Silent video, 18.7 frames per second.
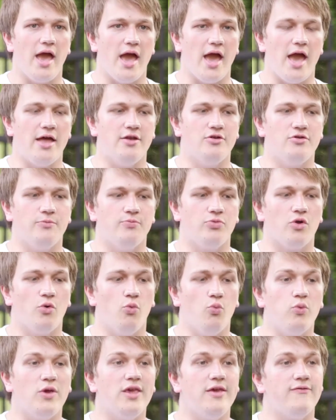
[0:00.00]
And
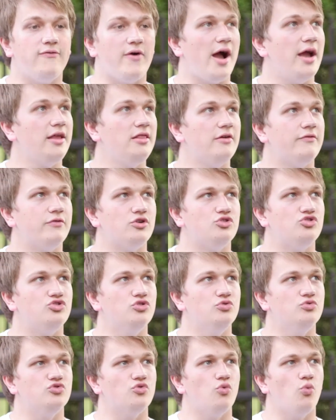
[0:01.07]
we find the
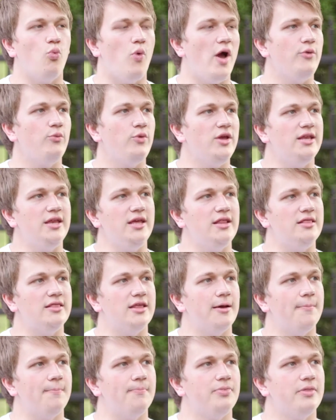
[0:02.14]
virtues when we need
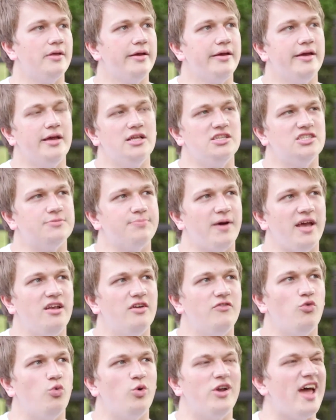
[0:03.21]
them, in spite
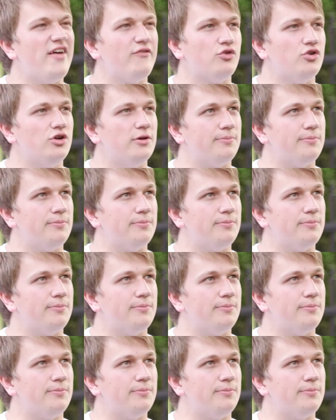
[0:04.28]
of whatever